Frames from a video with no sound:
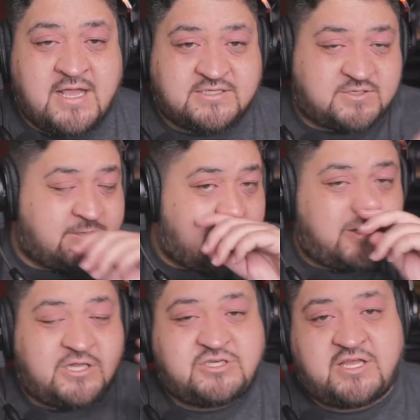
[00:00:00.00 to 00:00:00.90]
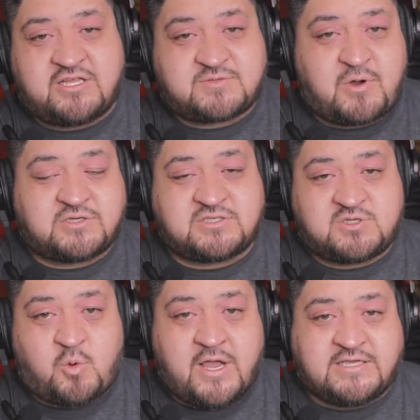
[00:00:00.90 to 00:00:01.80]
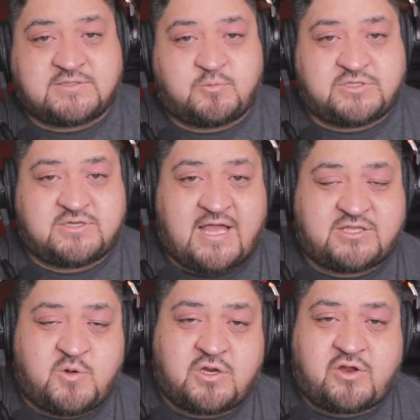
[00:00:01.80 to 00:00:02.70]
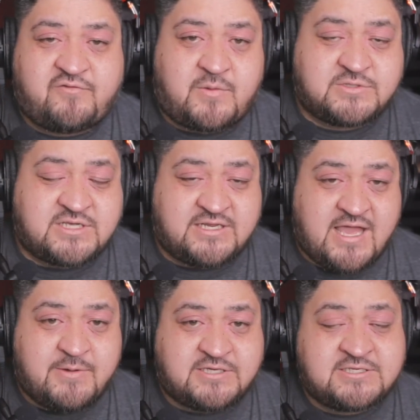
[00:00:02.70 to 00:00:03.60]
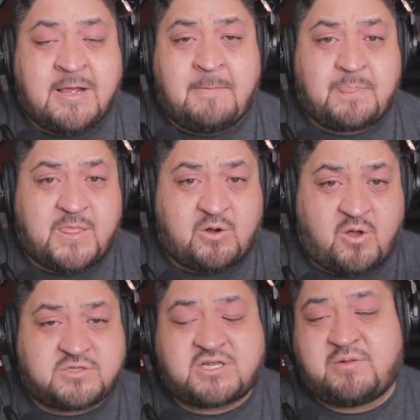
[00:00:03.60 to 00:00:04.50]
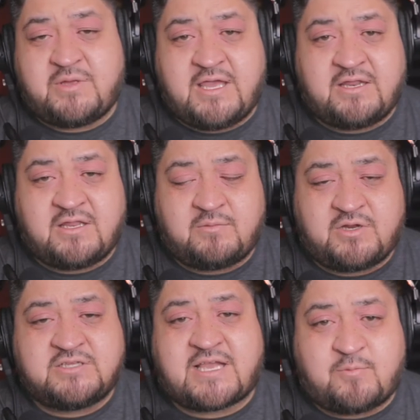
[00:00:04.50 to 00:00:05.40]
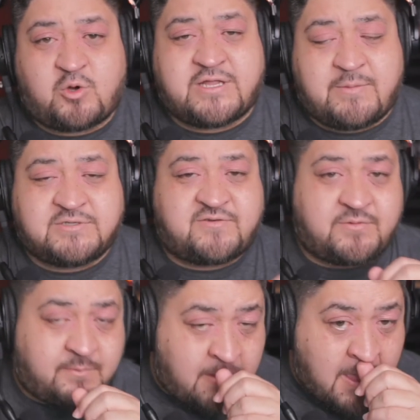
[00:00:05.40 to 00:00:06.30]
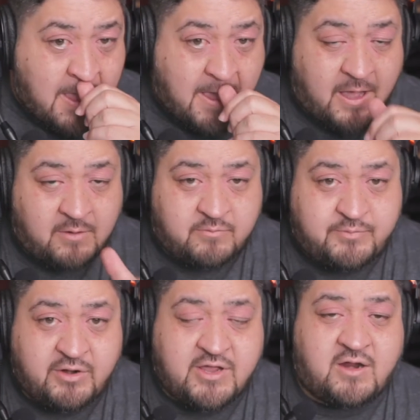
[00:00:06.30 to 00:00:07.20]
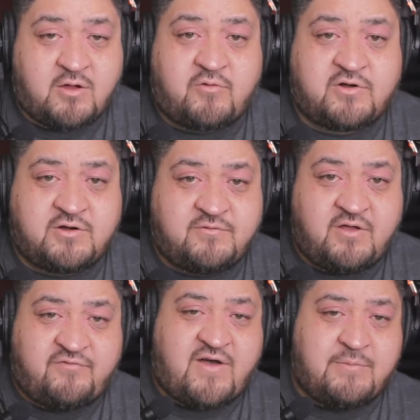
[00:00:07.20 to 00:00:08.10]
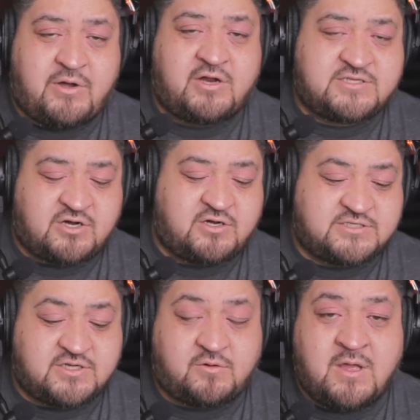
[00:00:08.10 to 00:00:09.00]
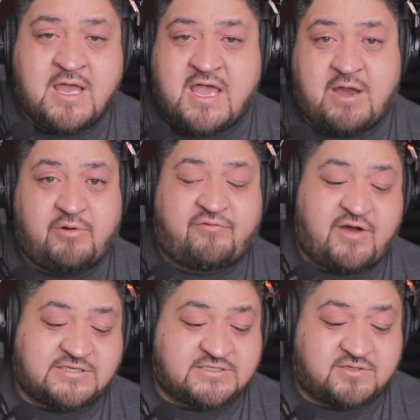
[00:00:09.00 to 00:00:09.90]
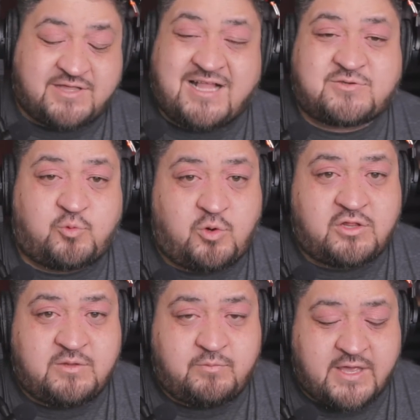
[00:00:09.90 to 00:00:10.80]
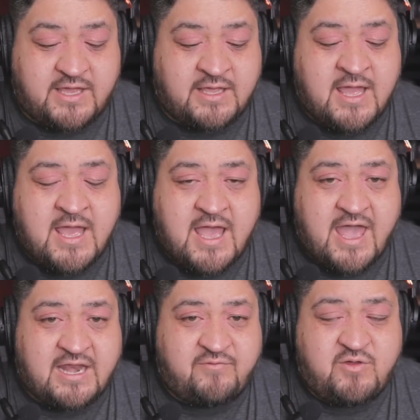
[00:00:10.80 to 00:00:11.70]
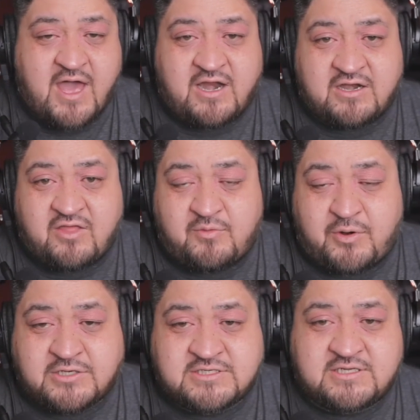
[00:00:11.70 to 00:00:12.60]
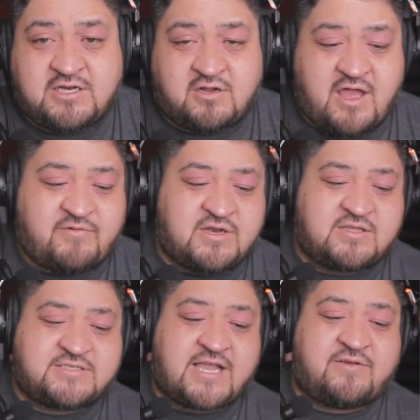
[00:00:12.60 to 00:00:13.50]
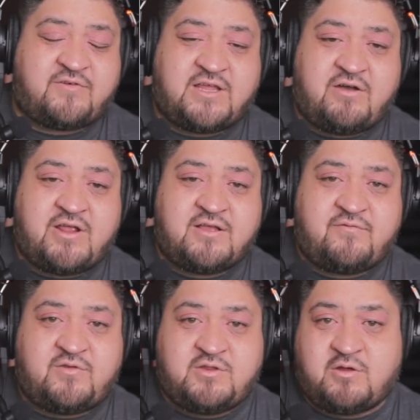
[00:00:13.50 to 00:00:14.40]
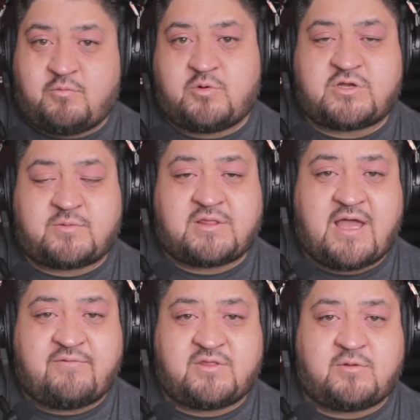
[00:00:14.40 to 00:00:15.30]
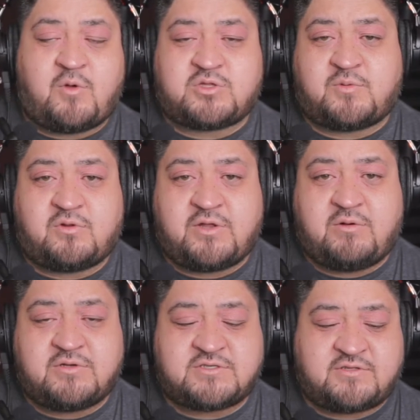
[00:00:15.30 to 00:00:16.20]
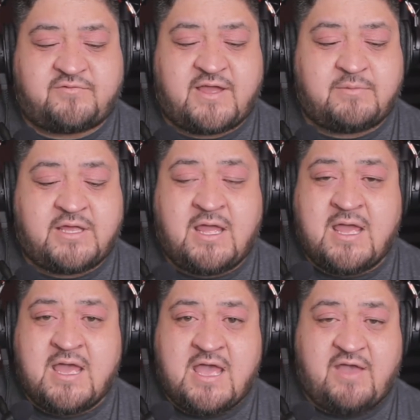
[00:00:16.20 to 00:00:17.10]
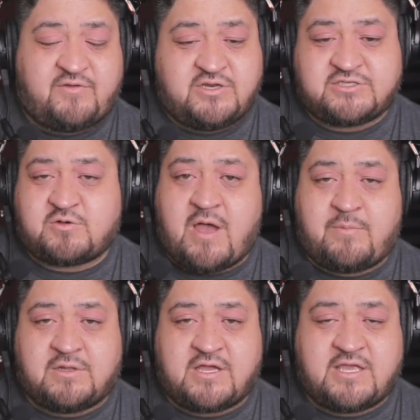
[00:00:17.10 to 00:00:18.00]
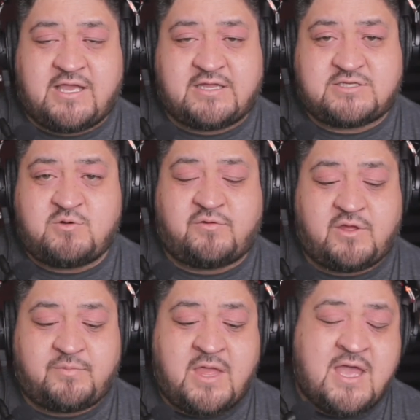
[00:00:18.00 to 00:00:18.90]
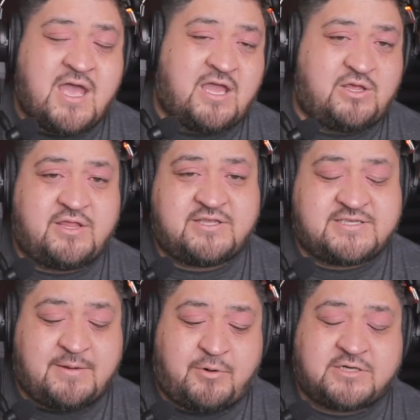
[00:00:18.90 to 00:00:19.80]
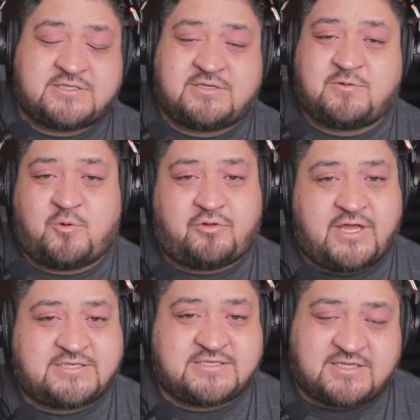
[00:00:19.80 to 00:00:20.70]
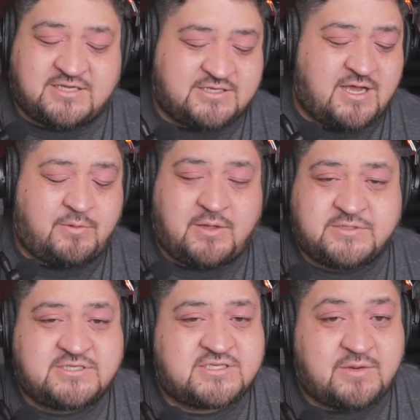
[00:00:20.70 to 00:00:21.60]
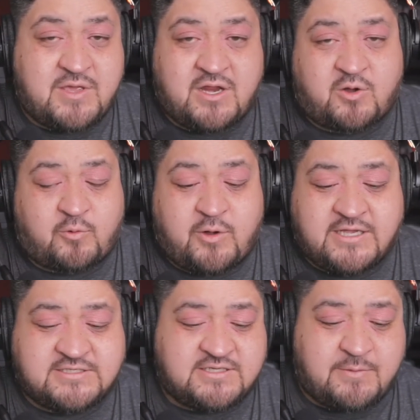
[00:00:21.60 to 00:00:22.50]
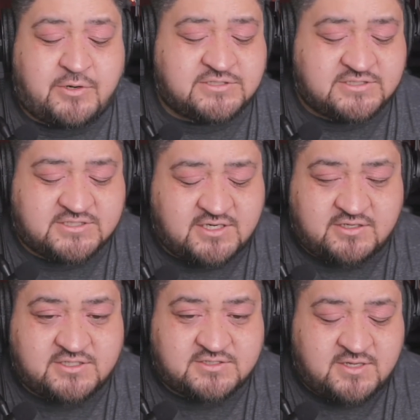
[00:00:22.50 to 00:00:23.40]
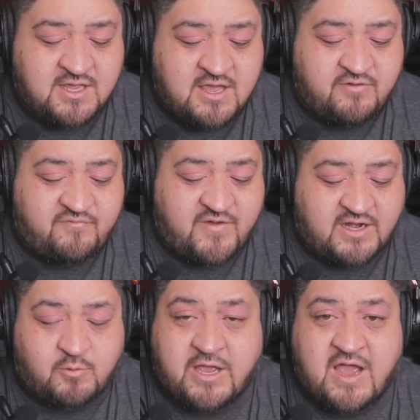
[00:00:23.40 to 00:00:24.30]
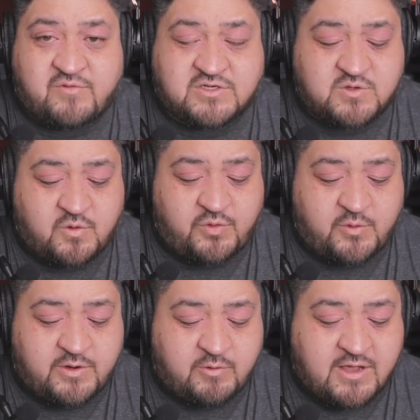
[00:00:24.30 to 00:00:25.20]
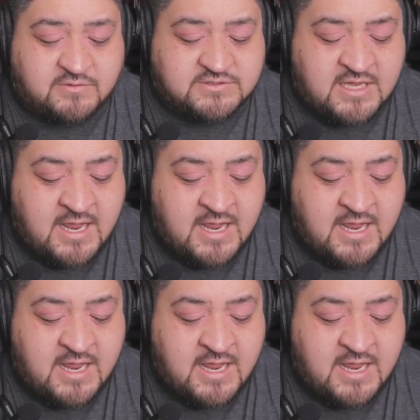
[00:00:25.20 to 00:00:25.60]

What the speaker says: So not only did you hit this person twice, which at 235% damage, you're also going to be hitting them. You're taking more damage from them over a 5-period turn, so it refreshes. So that's really big. And if you had another person, have a second Valeria, if we talked about having the multiple heroes on the family. If you just so happen lucky you get 2 of them and you hit the same person, well, that's just going to double up. It's just going to be crazy. That person's just going to just fade away after 2 or 3 rounds.